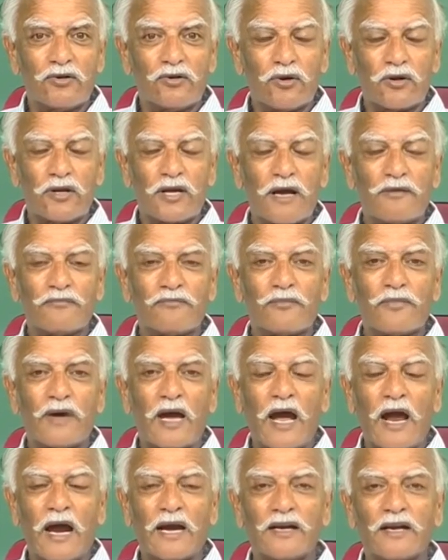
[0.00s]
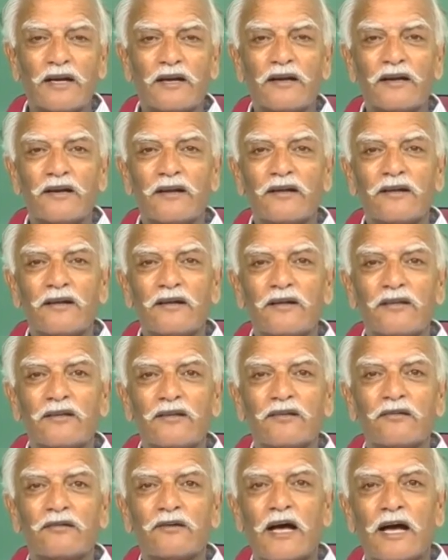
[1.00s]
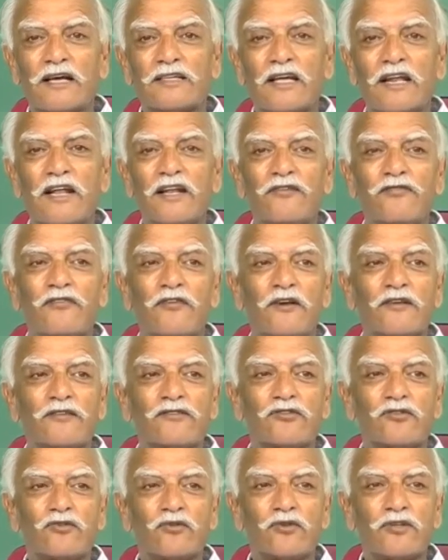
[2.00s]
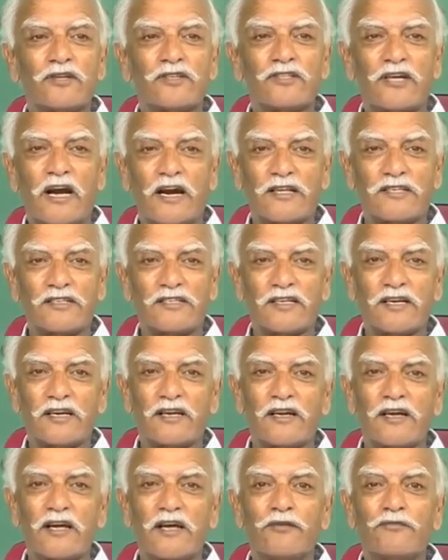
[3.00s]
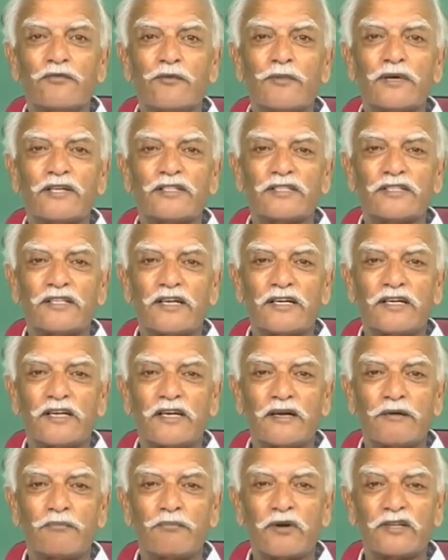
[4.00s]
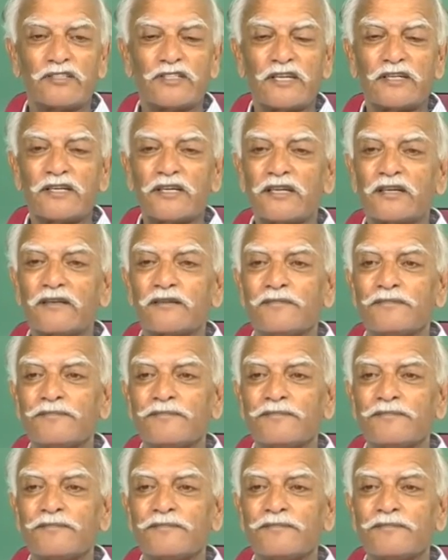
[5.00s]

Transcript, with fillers: Durkheim added as an inference to the statistical information that he presented